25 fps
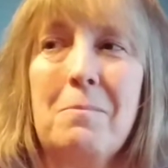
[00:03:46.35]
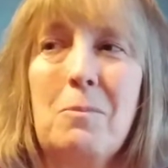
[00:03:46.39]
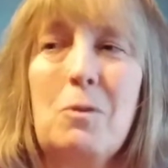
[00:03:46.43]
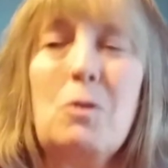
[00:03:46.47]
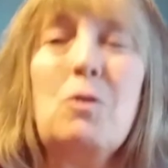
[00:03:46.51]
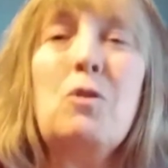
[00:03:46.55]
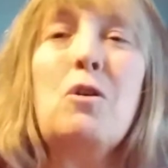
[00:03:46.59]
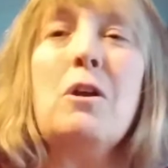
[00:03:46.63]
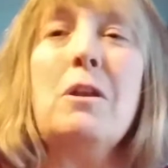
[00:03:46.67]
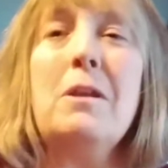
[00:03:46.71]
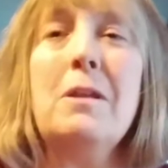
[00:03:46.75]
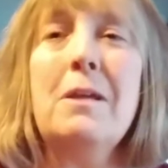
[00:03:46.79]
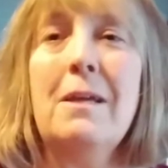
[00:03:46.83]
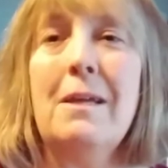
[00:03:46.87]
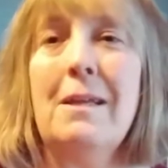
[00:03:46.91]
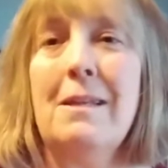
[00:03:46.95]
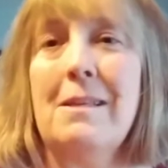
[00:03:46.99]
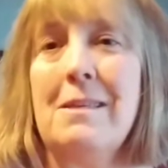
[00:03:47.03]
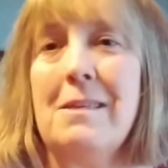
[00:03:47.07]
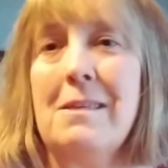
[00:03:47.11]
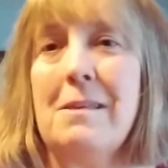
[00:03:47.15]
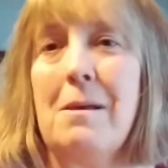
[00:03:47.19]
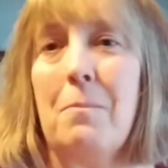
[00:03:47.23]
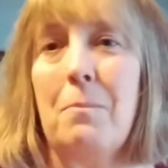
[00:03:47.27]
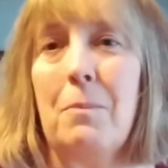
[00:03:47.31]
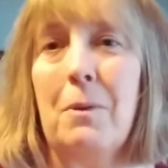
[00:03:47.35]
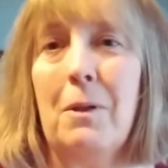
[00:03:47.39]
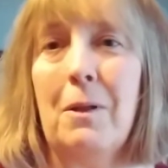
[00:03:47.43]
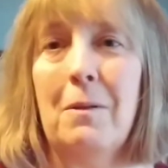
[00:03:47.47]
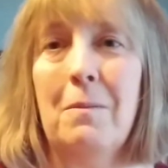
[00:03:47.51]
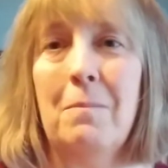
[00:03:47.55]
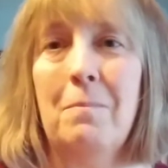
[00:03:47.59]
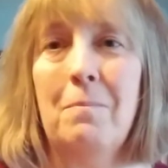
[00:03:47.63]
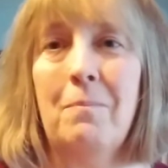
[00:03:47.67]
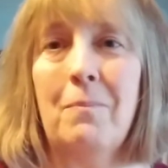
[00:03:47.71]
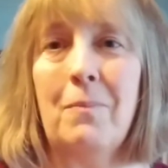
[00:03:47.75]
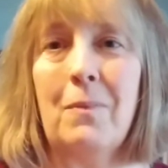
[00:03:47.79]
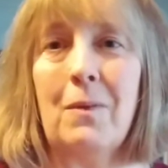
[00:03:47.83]
good and supple.
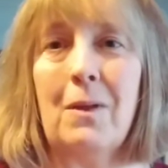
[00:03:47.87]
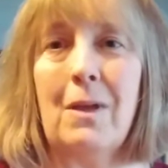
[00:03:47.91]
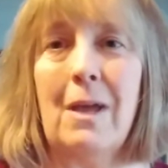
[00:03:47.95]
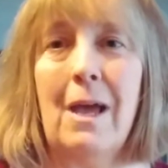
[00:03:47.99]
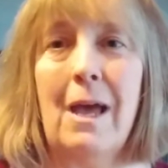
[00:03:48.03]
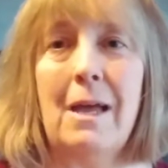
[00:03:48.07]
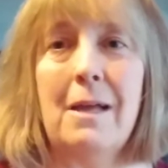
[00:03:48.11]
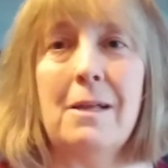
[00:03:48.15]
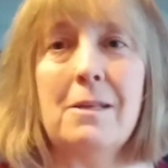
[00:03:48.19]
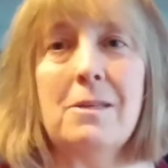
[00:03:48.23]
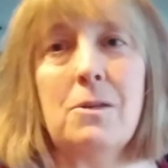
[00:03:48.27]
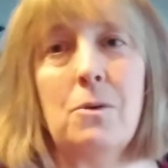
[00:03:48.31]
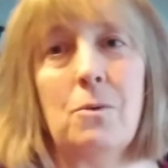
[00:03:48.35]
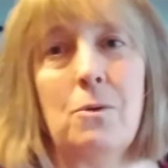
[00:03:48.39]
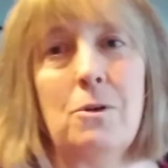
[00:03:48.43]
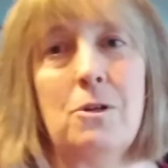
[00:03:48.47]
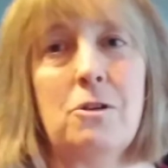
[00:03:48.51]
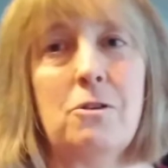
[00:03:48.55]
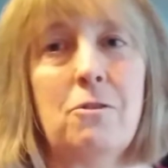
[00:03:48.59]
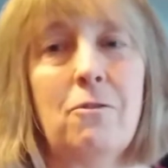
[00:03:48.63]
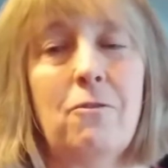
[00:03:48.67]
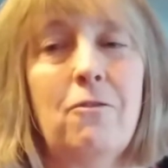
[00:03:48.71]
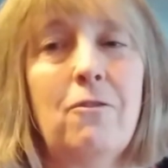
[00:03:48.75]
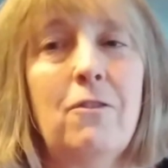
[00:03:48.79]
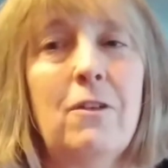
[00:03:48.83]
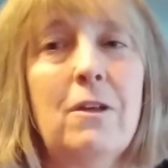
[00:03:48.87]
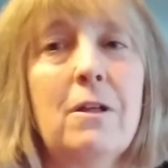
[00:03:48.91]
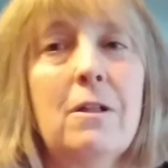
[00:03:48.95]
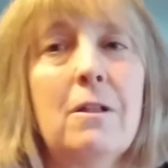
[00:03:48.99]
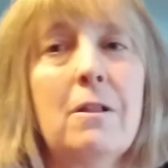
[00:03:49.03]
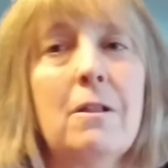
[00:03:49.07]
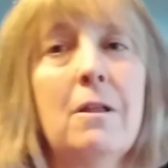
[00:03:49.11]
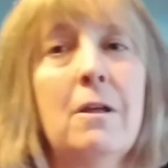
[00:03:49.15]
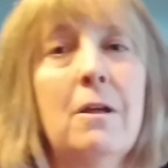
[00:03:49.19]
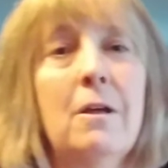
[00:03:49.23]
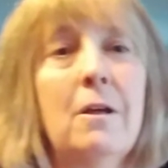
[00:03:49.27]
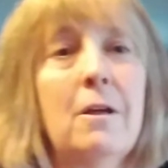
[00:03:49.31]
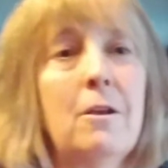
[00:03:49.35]
Okay, so it should
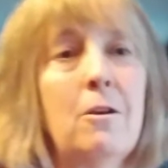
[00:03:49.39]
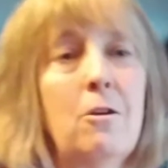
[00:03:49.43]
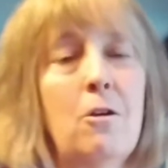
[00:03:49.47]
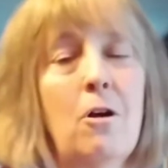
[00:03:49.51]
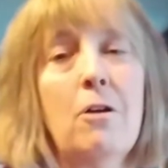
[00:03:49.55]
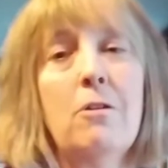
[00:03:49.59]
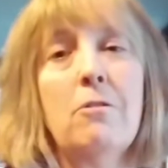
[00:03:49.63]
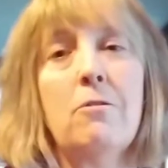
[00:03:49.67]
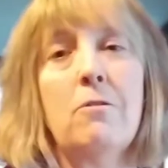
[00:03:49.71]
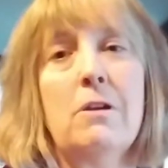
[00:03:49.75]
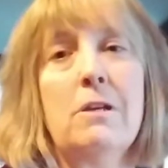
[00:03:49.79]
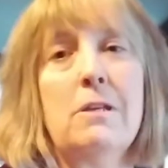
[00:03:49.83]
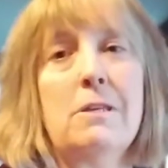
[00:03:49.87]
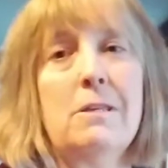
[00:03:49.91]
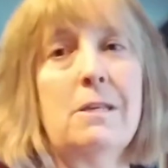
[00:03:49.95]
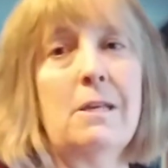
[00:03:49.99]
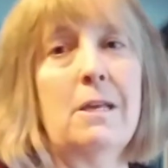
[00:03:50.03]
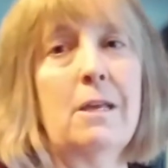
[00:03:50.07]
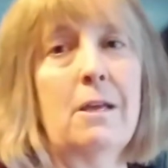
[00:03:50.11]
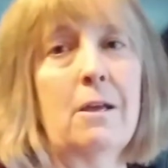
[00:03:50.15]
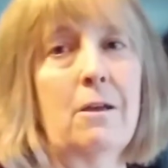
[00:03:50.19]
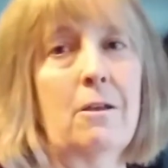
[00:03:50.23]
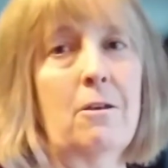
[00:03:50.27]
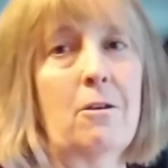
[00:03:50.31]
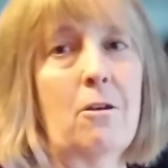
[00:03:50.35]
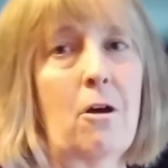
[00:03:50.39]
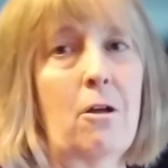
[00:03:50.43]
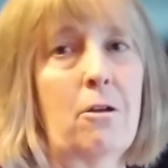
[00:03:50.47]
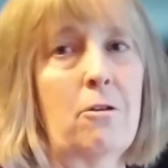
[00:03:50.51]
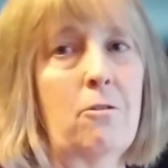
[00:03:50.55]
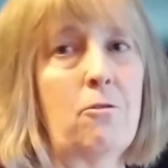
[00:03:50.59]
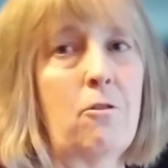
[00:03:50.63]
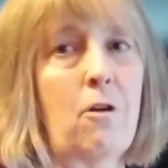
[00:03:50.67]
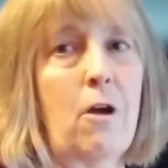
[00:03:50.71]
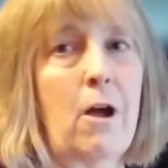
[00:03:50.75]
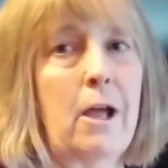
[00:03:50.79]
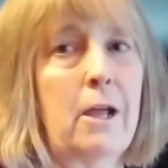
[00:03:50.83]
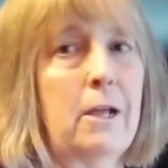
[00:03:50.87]
feel non-greasy and
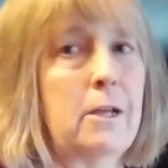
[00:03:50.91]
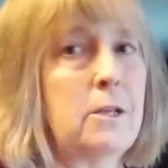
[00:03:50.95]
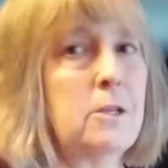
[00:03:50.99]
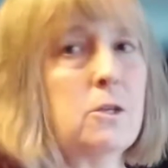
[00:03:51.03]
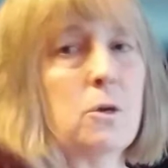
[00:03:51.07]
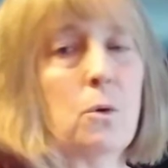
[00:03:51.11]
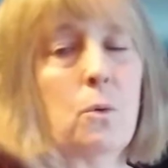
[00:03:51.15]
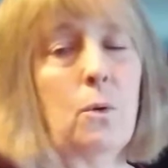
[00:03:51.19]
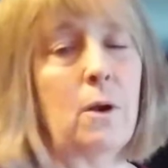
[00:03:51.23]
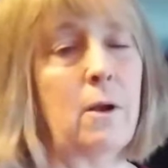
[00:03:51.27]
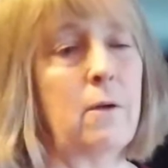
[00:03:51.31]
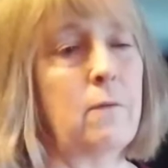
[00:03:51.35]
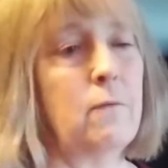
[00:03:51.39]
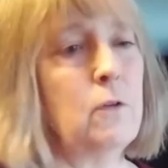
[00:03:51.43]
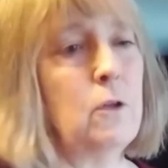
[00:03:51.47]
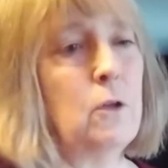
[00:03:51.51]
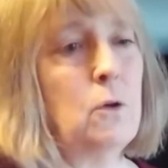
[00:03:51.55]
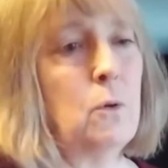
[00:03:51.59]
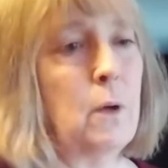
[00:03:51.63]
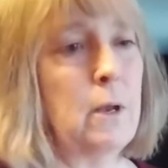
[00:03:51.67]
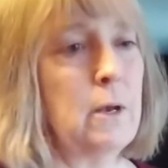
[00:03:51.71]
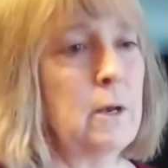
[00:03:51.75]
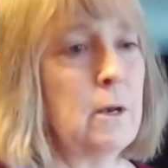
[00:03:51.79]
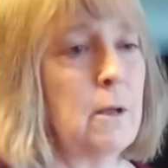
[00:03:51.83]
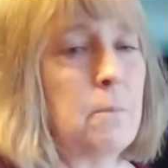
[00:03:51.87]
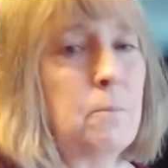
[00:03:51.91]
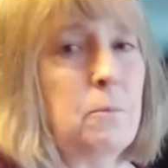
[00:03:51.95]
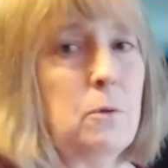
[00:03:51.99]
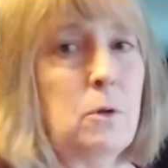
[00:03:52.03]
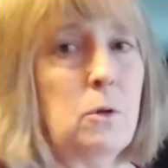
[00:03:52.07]
non-dry. So whatever you end up